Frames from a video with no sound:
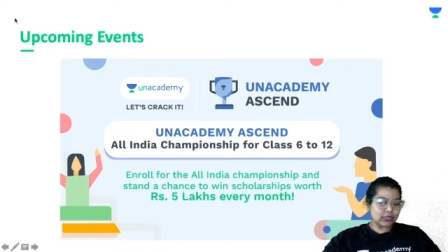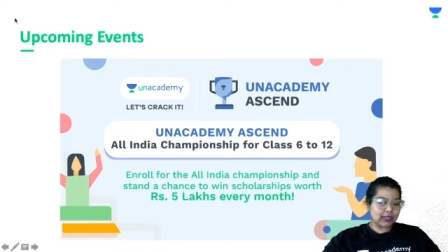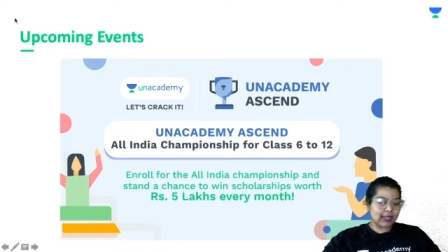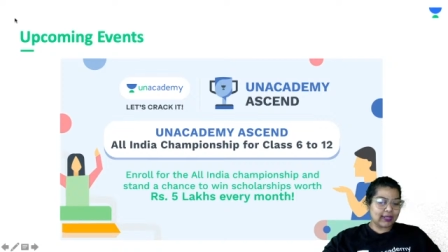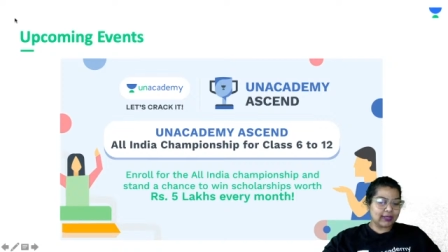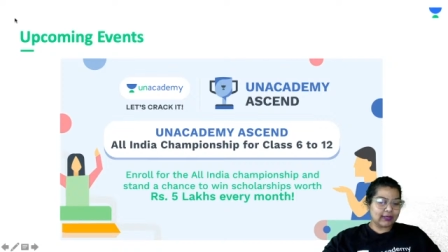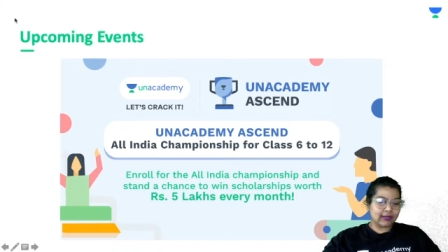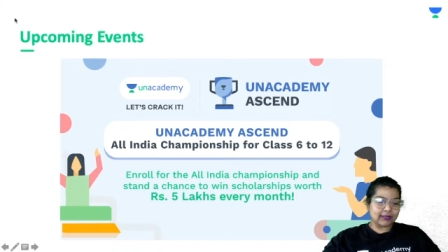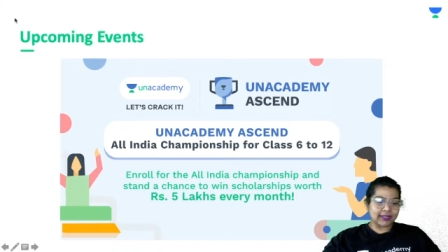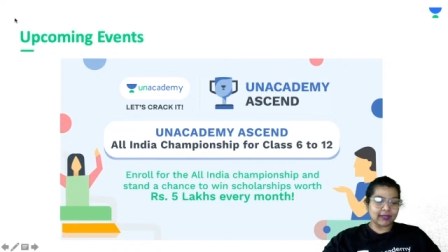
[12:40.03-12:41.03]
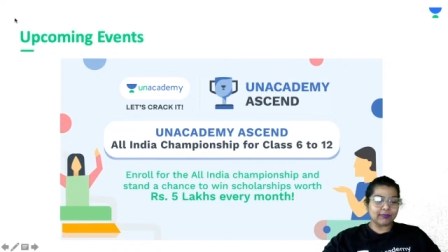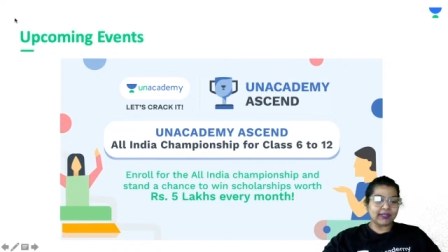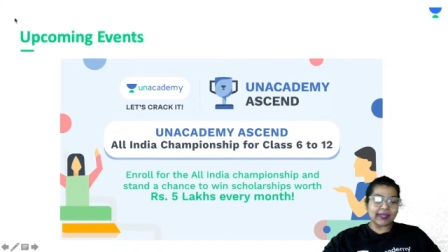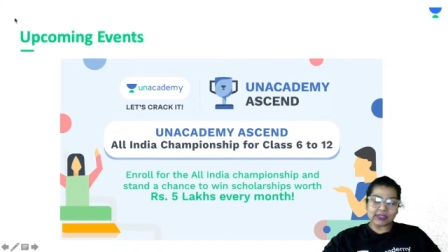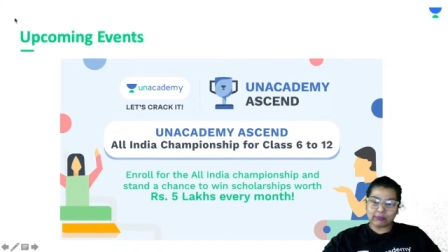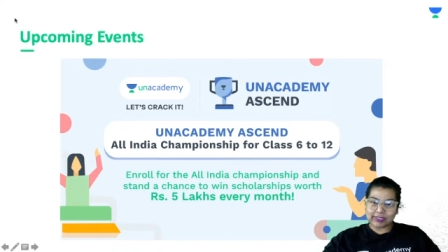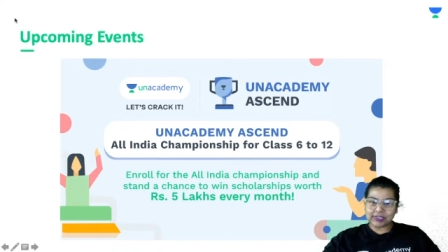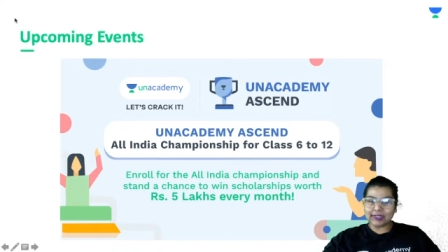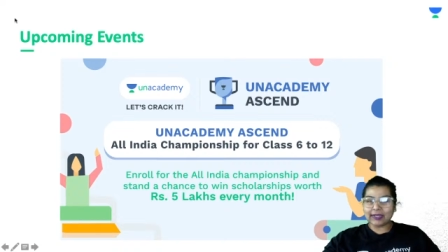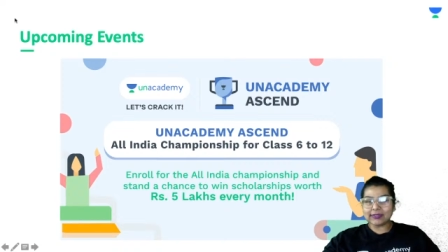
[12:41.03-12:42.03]
till I take up the next
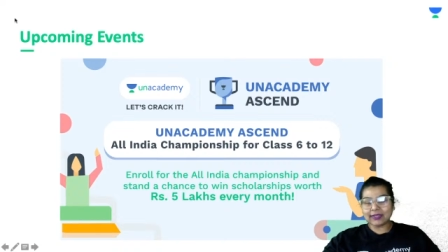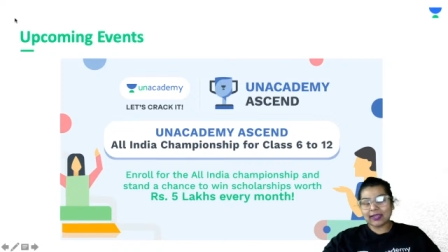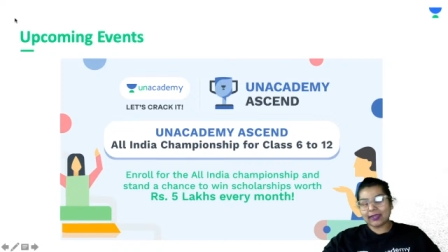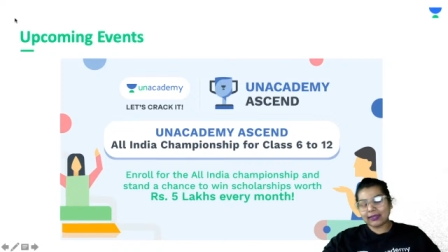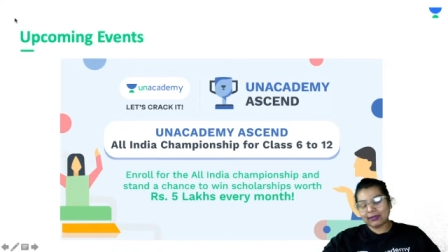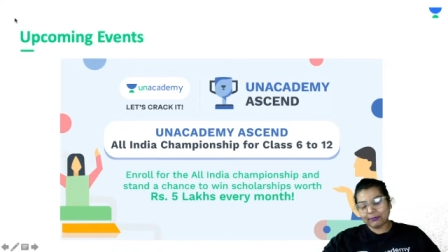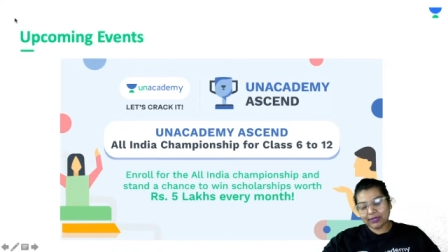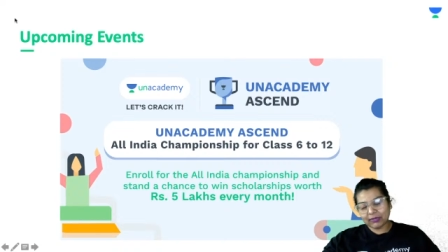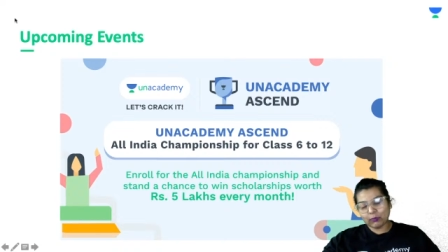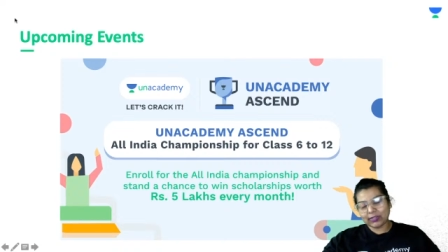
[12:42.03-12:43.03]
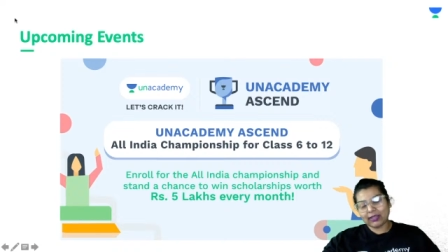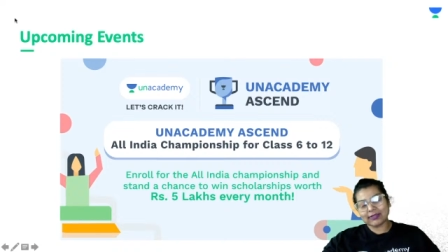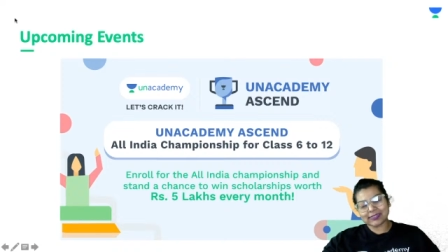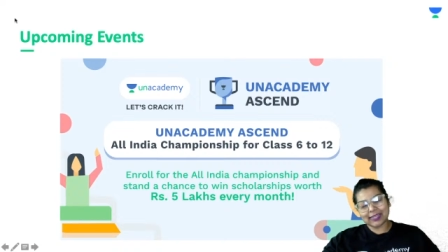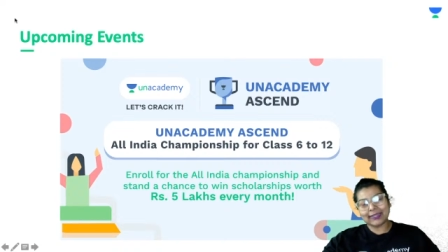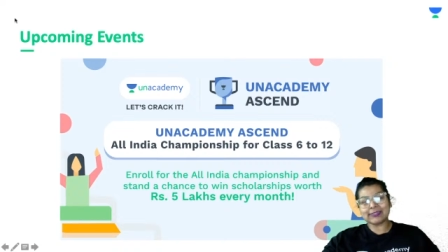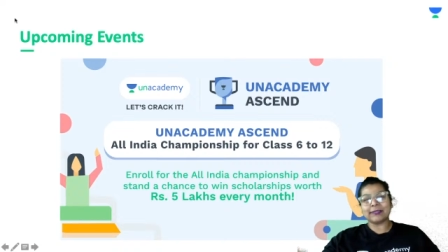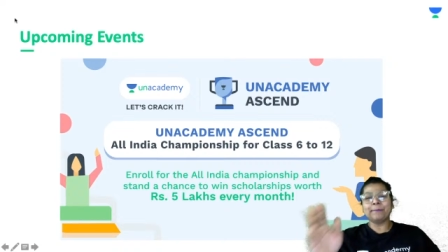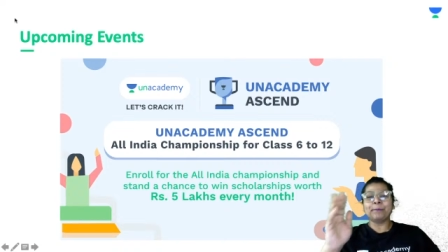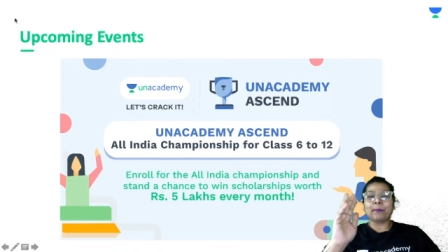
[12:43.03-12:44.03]
question and till I begin with our slides,
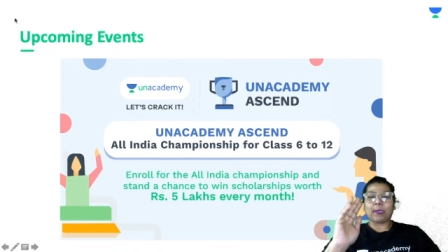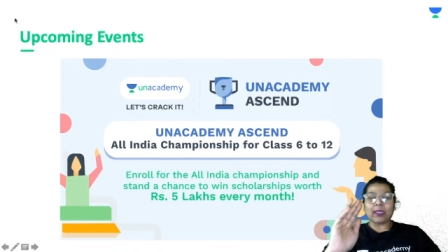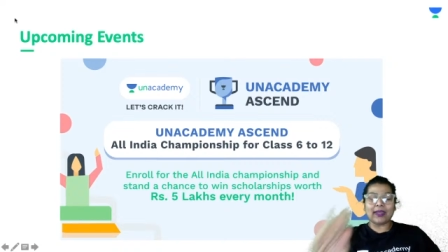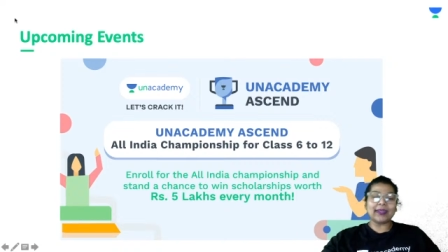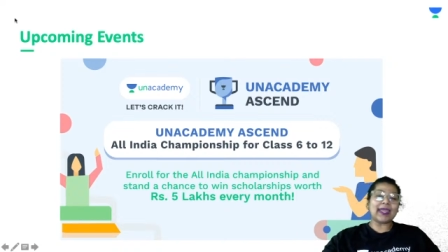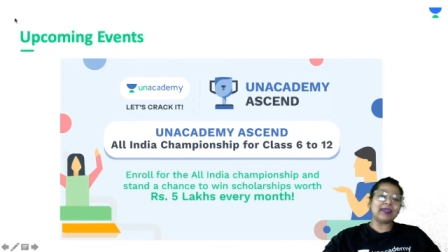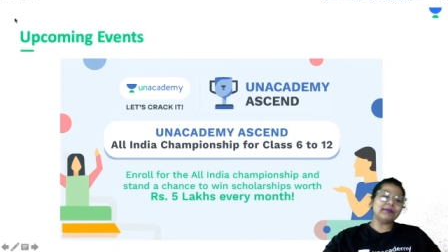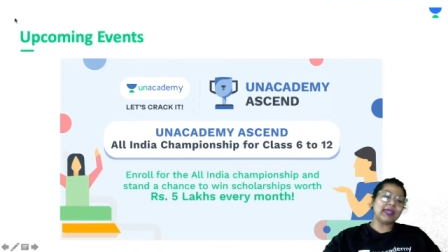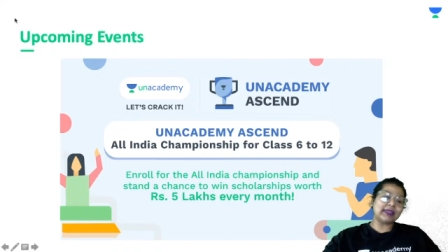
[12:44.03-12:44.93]
Unacademy